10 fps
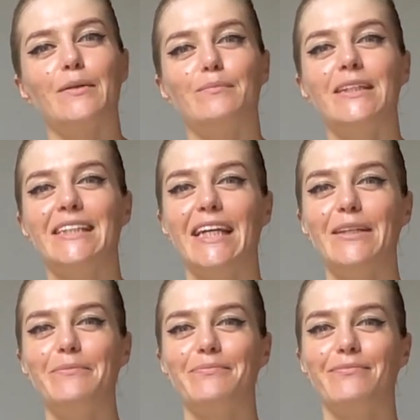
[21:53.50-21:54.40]
But
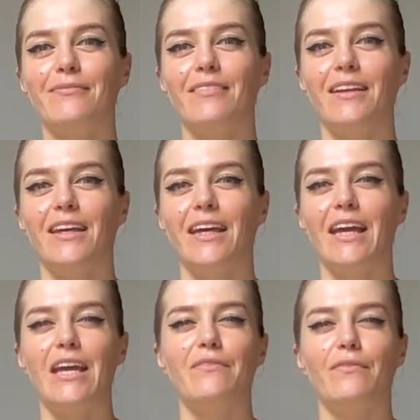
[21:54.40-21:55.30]
again,
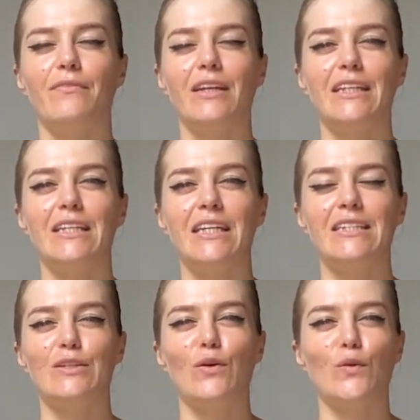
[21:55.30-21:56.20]
it
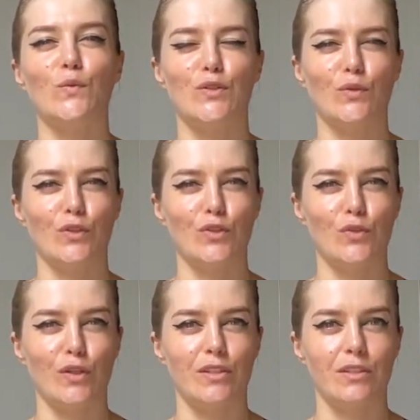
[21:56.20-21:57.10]
is always your
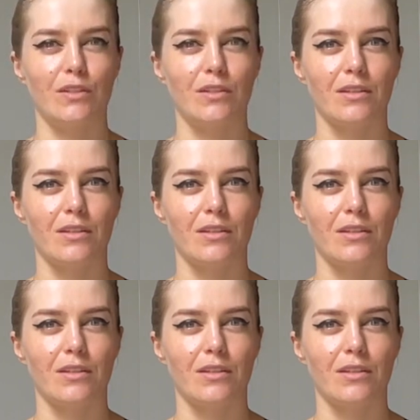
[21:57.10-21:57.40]
choice.